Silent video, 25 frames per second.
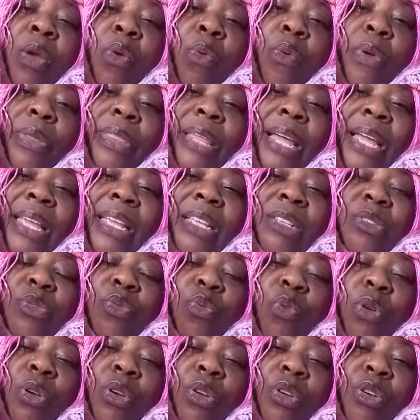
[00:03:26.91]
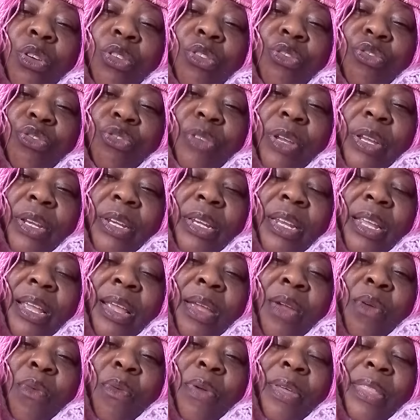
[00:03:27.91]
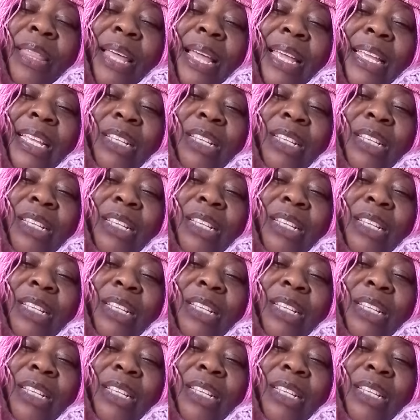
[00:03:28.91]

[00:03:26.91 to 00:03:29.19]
Whether it's 100, whether